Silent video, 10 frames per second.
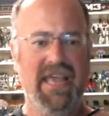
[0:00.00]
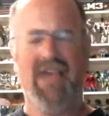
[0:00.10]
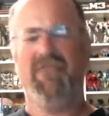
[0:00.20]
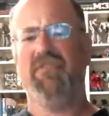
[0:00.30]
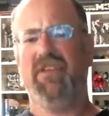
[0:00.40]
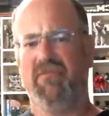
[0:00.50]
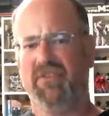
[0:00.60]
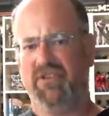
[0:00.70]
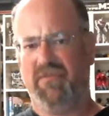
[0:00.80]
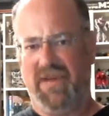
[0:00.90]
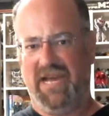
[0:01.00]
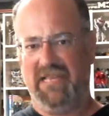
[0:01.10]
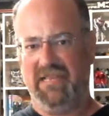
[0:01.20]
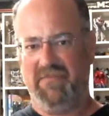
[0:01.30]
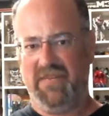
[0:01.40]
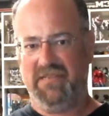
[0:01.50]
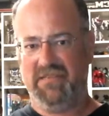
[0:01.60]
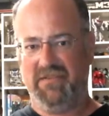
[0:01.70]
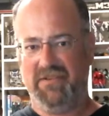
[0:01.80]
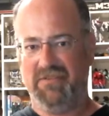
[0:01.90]
After the original pilot
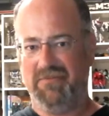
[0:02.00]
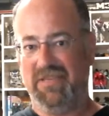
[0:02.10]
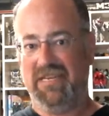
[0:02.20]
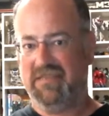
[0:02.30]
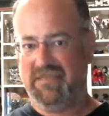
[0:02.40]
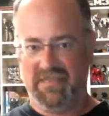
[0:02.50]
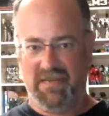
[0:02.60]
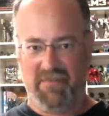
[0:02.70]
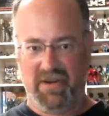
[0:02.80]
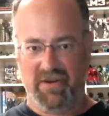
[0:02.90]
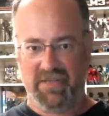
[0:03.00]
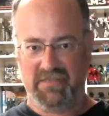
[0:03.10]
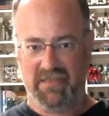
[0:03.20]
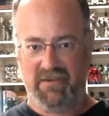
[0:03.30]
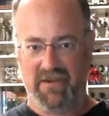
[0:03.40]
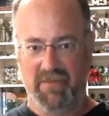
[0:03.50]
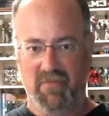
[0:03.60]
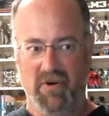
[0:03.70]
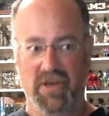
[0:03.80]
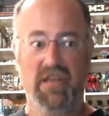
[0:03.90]
miniseries, you really didn't see Imperious Leader anymore.